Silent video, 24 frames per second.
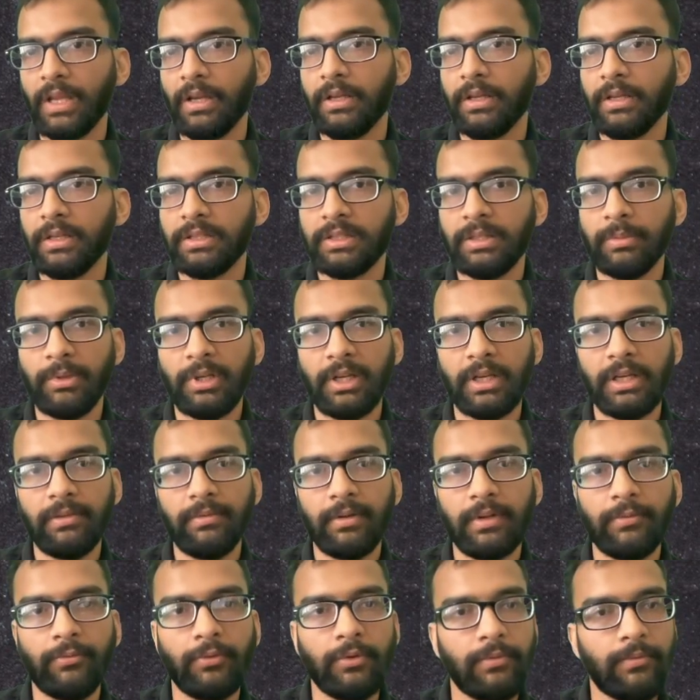Similarly,
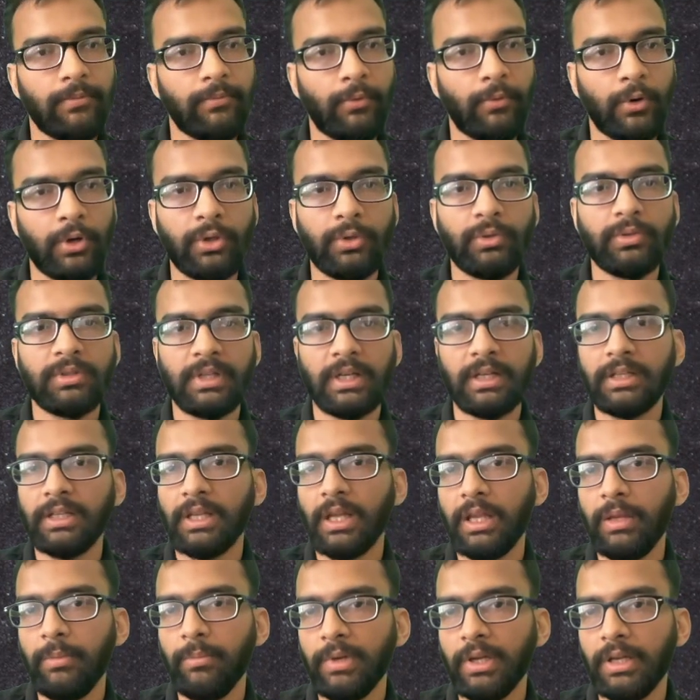when we want to set the
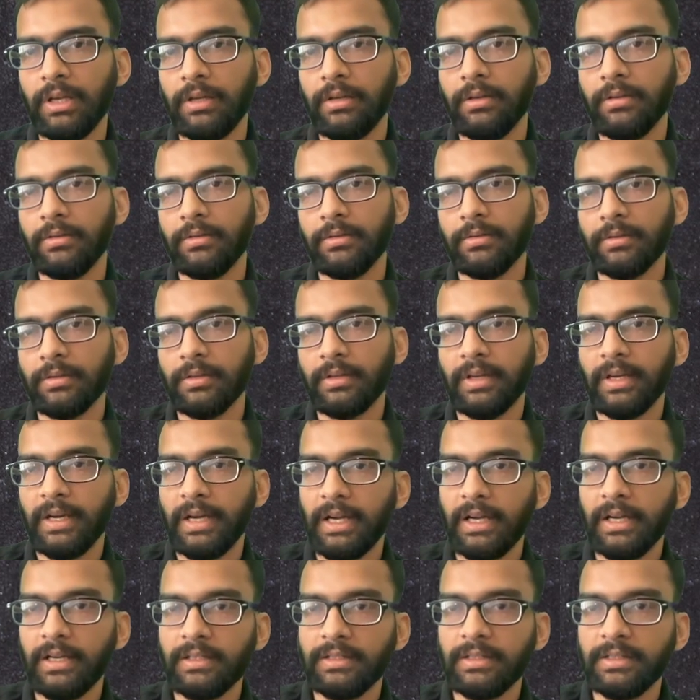email,
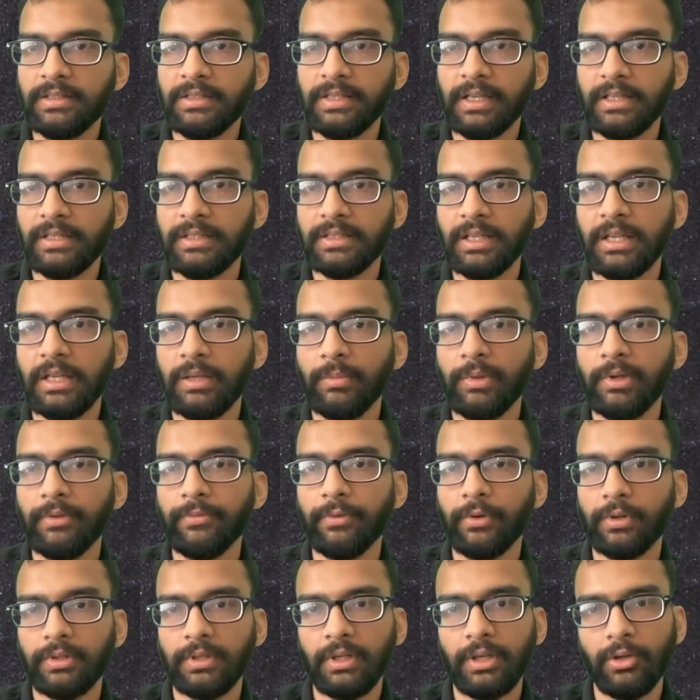it sets the email
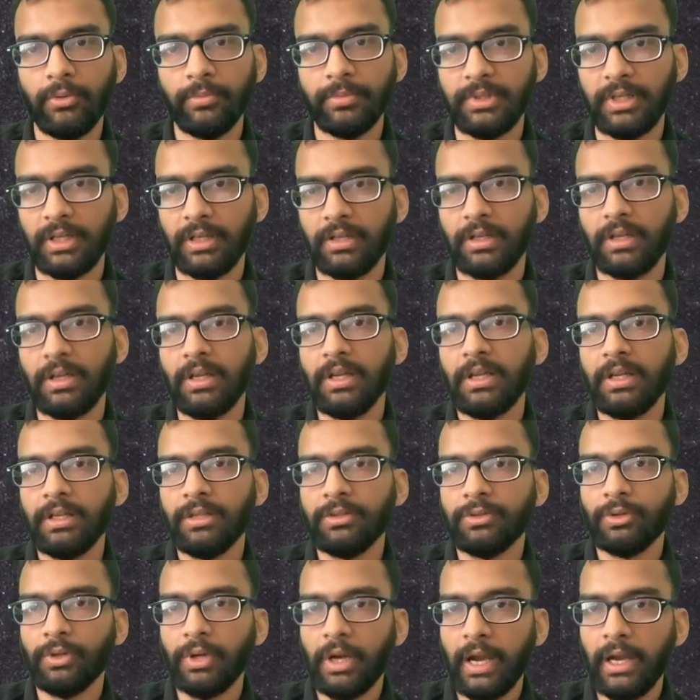for the object.
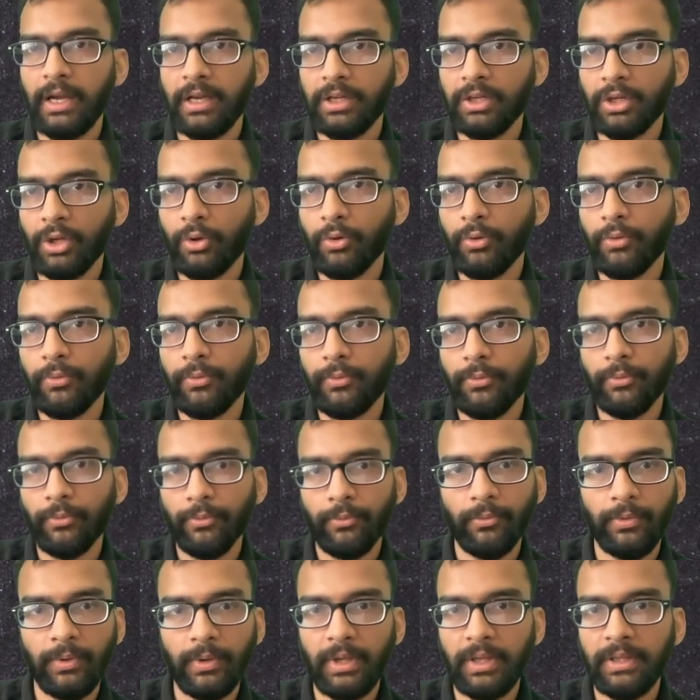So right now
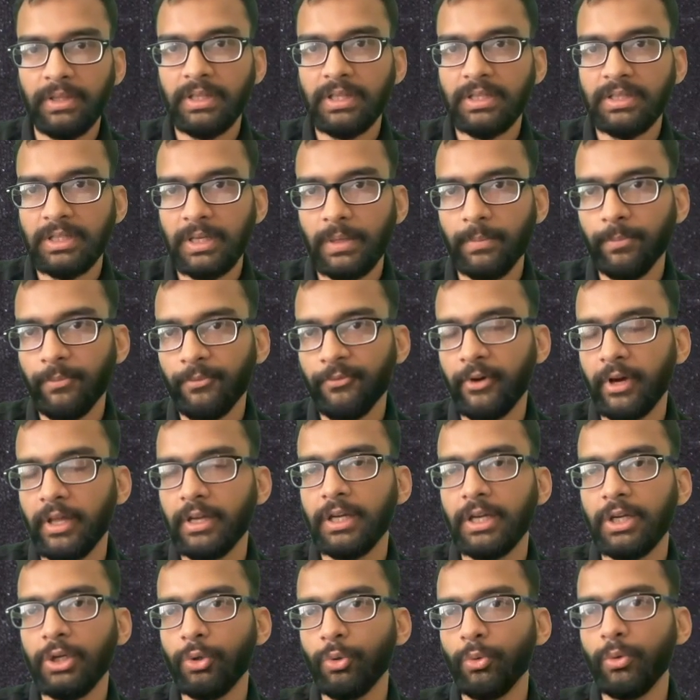in the step 1
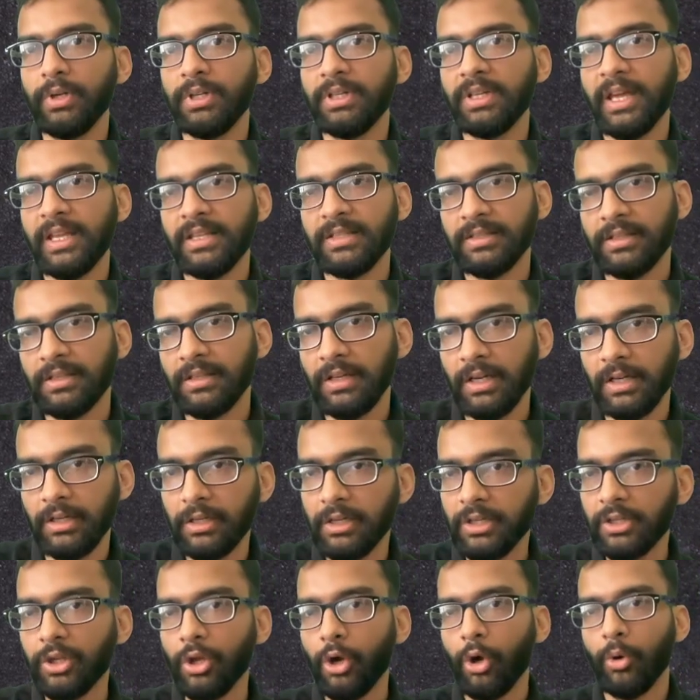and 2, it has
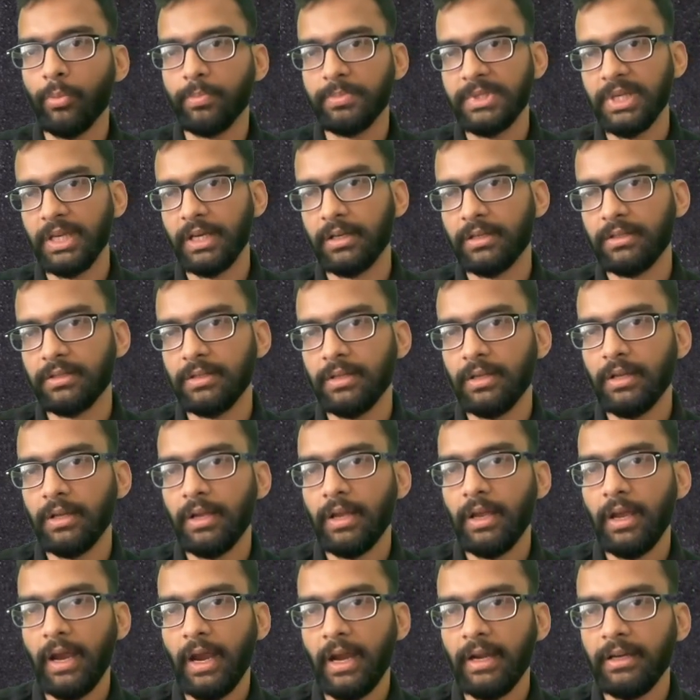created the objects
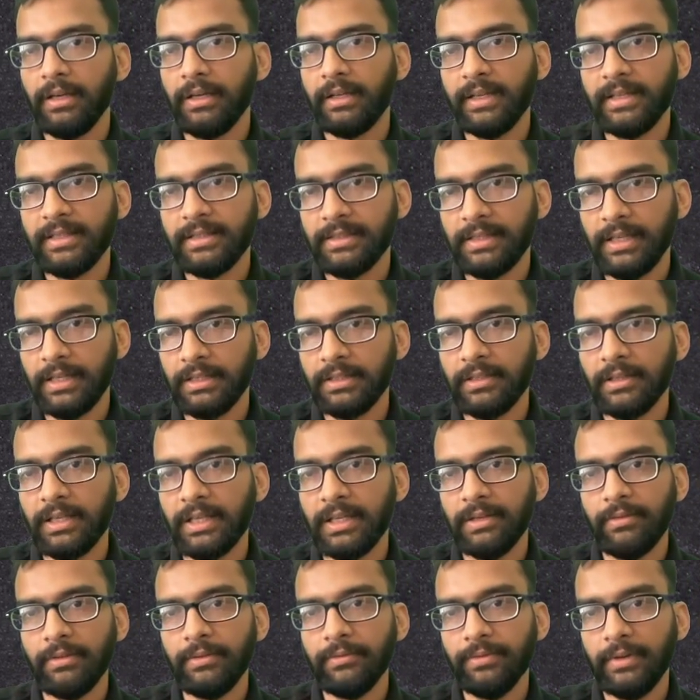and it has set the
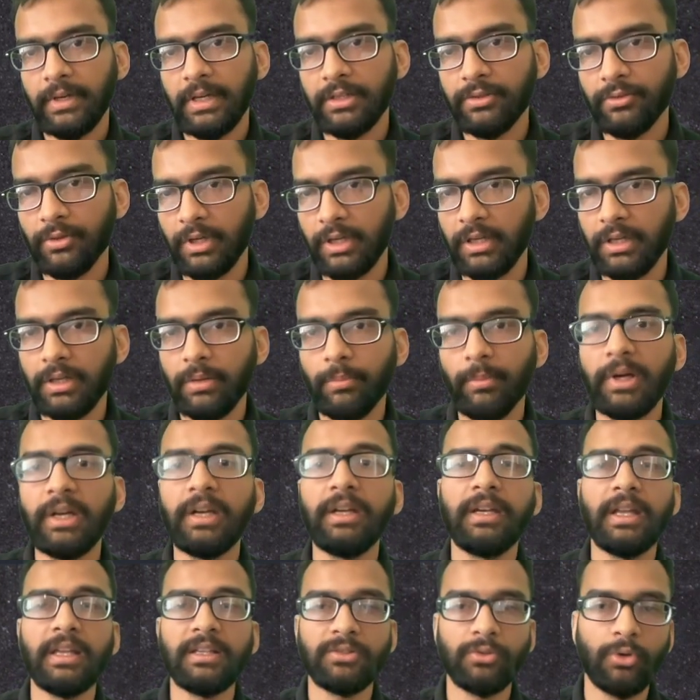given fields on it, but
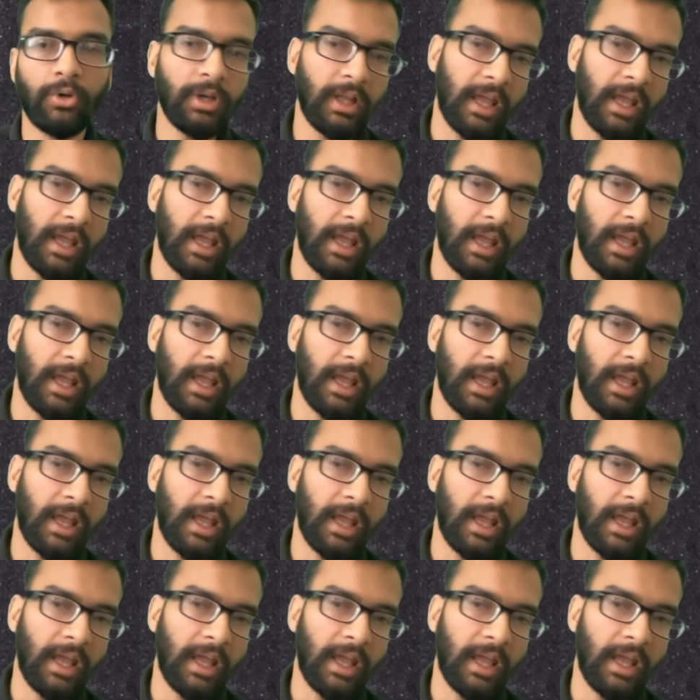it has not